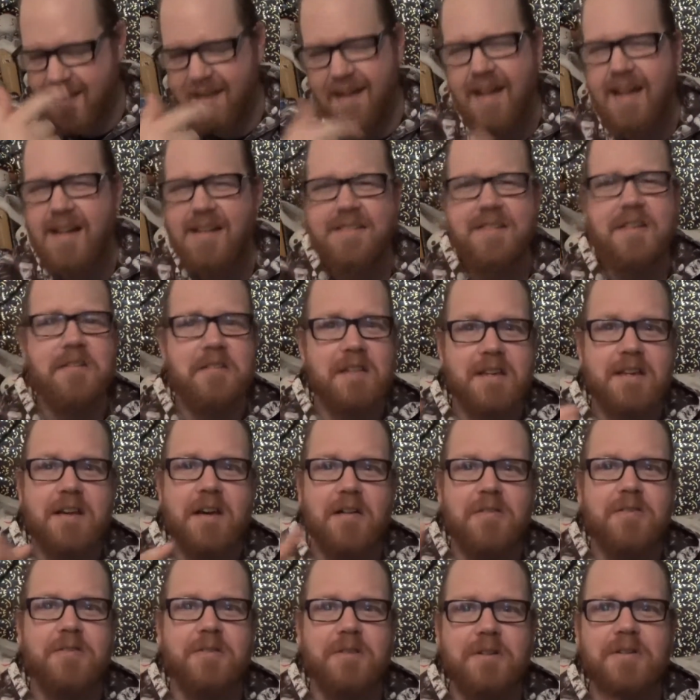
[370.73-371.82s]
So they
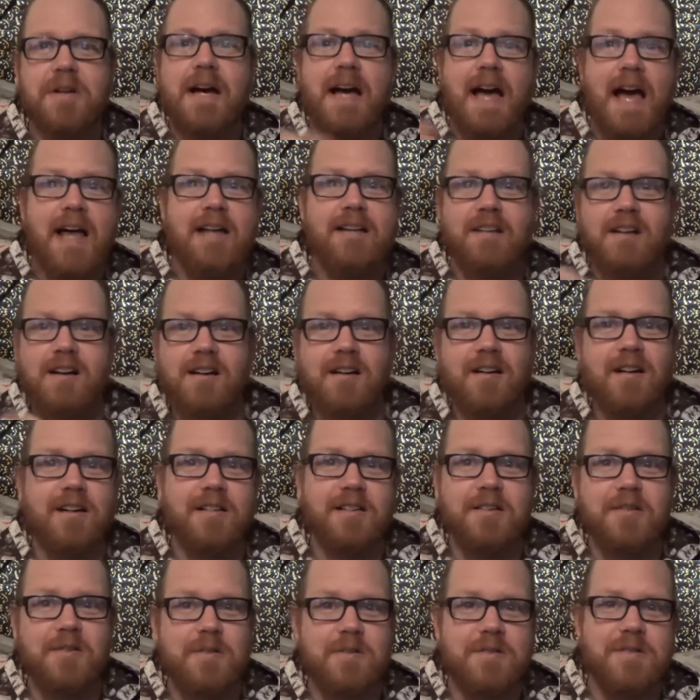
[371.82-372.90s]
go through and lock all
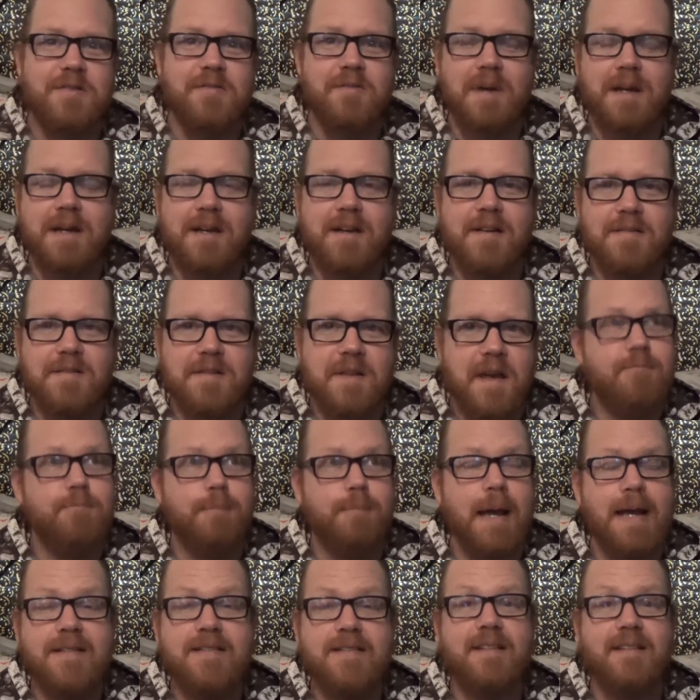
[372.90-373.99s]
the doors and windows,
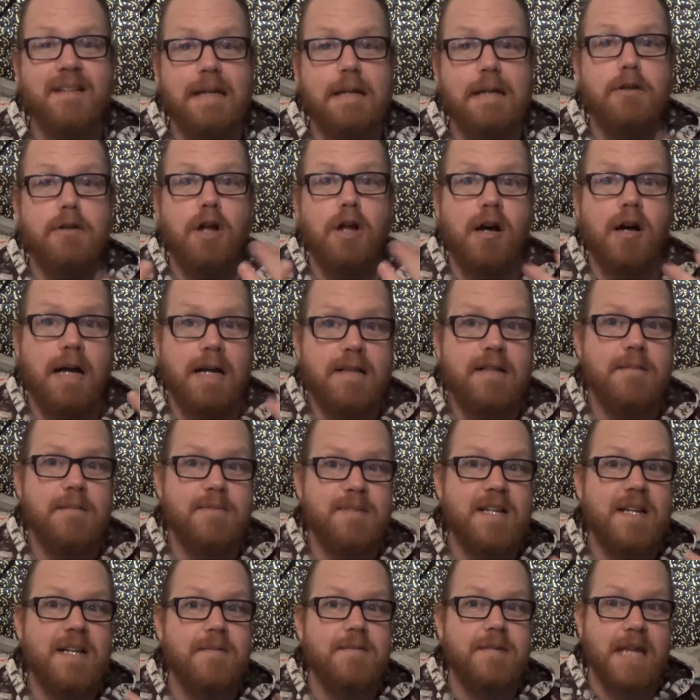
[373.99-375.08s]
basically locking
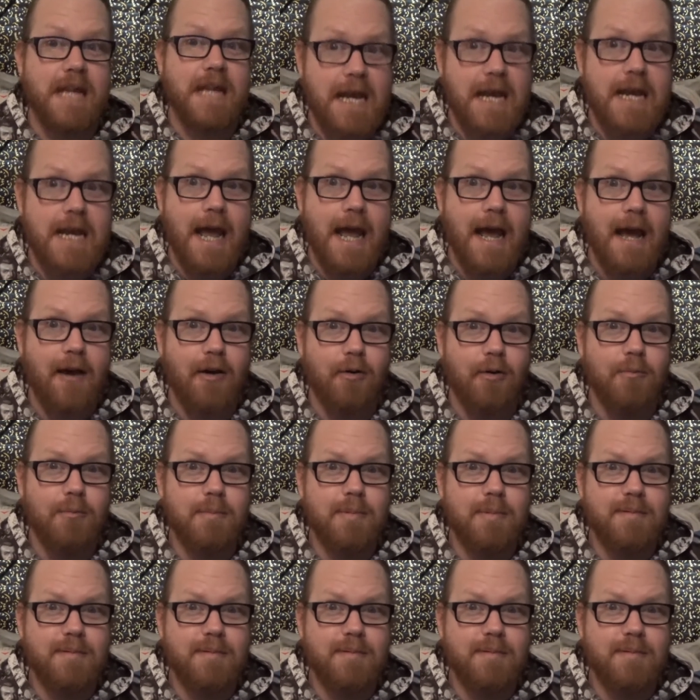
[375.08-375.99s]
themselves in now.